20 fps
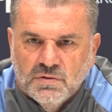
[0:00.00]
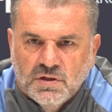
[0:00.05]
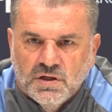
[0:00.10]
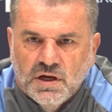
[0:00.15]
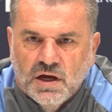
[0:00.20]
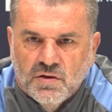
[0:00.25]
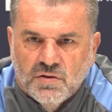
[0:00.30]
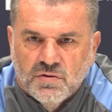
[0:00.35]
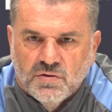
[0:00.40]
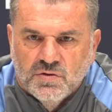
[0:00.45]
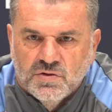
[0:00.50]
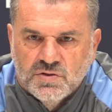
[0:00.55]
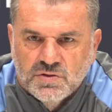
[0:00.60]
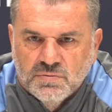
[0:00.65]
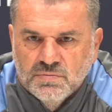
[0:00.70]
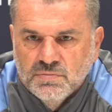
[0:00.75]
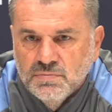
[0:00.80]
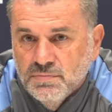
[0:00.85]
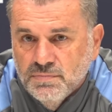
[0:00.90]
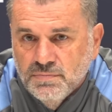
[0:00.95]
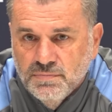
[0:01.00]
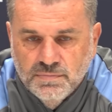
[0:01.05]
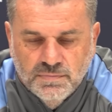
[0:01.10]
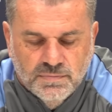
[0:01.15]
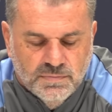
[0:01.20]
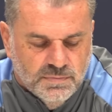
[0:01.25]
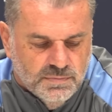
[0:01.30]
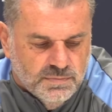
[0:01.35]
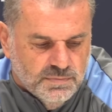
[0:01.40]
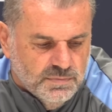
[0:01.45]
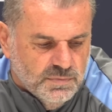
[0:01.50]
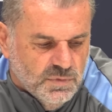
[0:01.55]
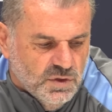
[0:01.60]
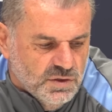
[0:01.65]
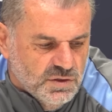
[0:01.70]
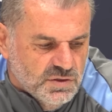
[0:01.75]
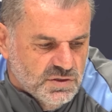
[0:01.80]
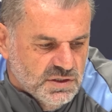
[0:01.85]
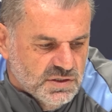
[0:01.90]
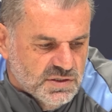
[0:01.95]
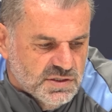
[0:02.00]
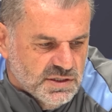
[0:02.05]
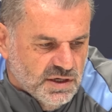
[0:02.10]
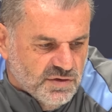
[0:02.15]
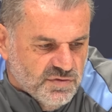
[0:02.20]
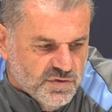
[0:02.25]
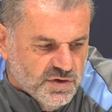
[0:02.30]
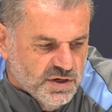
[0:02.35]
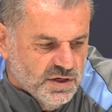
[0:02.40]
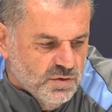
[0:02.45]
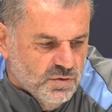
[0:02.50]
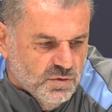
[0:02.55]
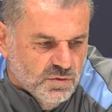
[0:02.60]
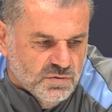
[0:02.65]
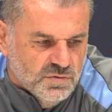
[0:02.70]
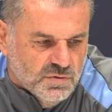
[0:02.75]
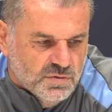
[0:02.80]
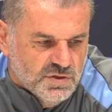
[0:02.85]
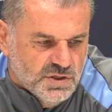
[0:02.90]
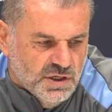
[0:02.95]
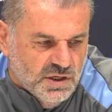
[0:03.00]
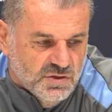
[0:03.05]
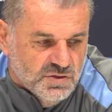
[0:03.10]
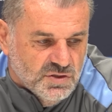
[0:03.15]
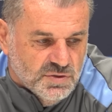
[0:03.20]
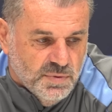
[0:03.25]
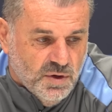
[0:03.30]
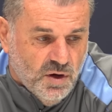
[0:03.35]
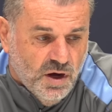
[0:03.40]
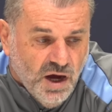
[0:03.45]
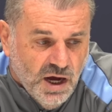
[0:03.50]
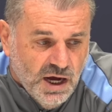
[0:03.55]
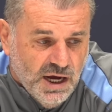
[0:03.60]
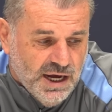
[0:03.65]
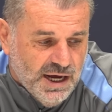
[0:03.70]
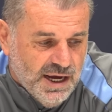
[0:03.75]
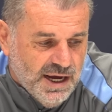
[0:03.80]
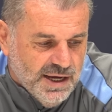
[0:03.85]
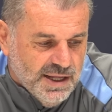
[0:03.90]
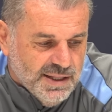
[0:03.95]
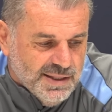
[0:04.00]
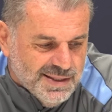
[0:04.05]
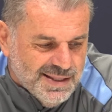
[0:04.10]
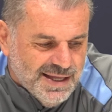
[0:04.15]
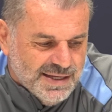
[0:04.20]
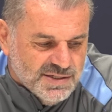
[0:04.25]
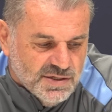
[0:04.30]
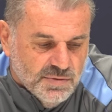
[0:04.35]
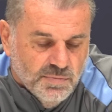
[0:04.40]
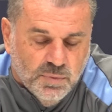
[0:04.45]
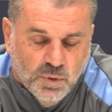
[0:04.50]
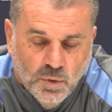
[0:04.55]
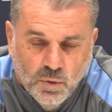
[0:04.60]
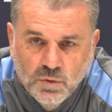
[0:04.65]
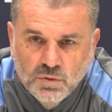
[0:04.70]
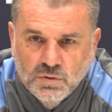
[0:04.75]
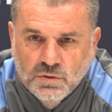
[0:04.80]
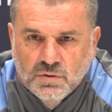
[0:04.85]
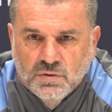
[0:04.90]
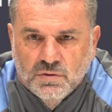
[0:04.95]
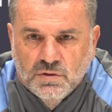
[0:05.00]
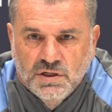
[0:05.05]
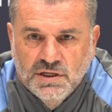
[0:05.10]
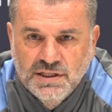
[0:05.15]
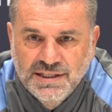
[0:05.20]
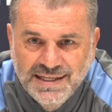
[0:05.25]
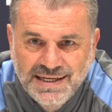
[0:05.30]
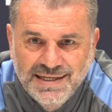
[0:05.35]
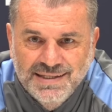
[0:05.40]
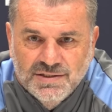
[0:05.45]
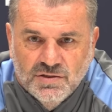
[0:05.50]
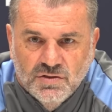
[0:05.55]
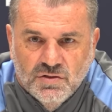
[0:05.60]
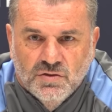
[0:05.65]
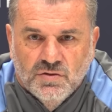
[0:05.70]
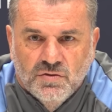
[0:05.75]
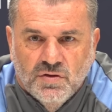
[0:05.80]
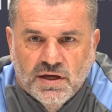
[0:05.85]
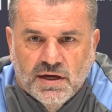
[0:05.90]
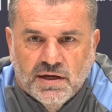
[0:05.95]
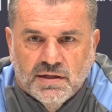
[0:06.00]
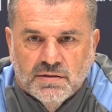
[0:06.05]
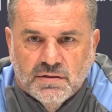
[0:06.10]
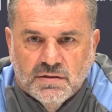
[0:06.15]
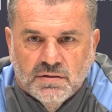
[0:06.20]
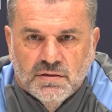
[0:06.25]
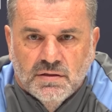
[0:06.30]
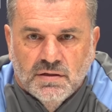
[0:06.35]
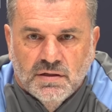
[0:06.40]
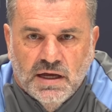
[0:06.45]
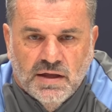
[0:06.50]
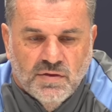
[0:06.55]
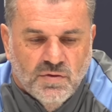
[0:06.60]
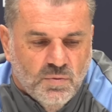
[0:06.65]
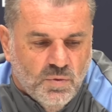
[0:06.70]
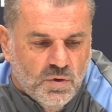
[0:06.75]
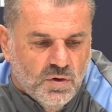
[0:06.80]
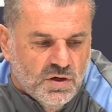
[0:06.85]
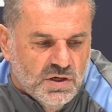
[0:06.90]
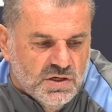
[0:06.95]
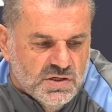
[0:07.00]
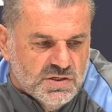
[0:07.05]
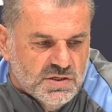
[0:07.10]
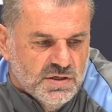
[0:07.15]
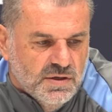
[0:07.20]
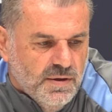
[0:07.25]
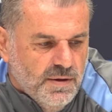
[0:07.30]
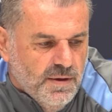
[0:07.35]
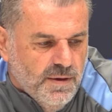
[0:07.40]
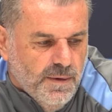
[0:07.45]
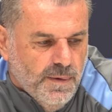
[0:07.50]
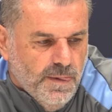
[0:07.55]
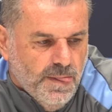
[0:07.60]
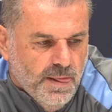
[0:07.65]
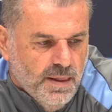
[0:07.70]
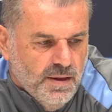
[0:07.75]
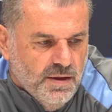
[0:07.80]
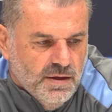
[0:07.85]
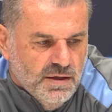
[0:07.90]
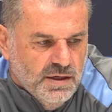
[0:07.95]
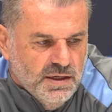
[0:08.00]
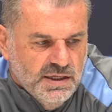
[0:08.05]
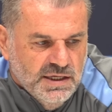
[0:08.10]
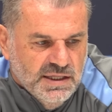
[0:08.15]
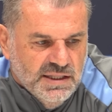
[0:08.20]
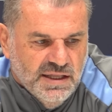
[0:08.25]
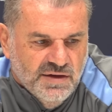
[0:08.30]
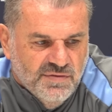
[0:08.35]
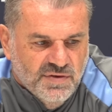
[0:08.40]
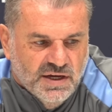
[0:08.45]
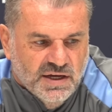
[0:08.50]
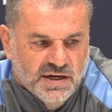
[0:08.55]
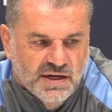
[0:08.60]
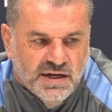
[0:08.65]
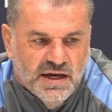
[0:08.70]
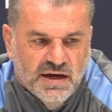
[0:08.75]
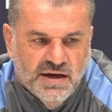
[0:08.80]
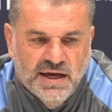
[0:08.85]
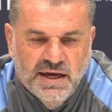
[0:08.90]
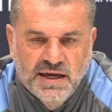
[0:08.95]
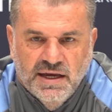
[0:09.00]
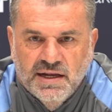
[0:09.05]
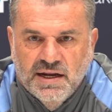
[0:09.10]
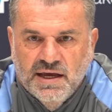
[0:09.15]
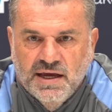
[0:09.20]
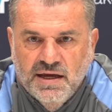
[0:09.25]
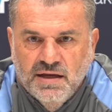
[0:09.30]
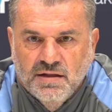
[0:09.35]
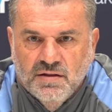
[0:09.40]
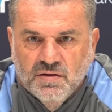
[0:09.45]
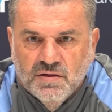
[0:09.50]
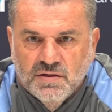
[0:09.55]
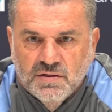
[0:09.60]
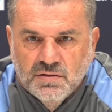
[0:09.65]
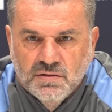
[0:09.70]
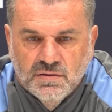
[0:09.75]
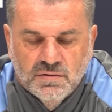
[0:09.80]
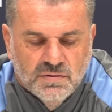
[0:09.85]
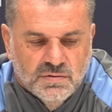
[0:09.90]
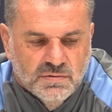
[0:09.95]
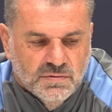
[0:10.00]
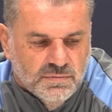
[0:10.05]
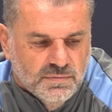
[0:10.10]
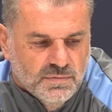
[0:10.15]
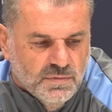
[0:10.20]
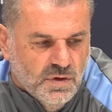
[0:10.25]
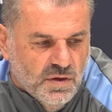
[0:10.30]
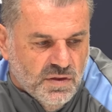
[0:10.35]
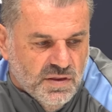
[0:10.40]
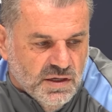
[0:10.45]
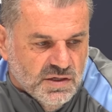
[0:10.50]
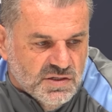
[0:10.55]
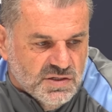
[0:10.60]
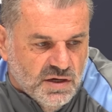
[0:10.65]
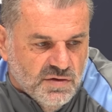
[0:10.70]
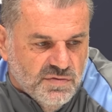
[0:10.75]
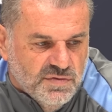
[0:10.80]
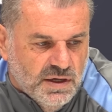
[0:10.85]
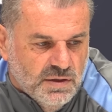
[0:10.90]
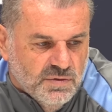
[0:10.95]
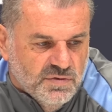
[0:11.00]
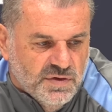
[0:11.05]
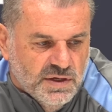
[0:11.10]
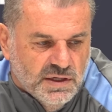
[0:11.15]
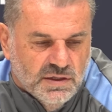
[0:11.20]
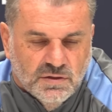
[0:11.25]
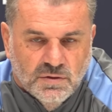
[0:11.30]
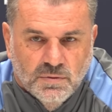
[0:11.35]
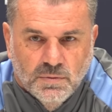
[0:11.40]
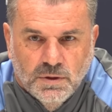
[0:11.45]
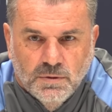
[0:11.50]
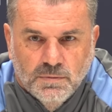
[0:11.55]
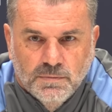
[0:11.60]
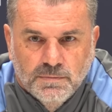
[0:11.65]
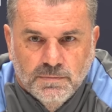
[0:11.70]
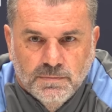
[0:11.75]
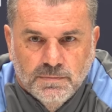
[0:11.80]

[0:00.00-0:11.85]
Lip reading: go through some, like you said, suffering or challenges. But that's important. You need to do that. Otherwise, you're never going to know how you're going to handle it. And I think so far we've handled it well.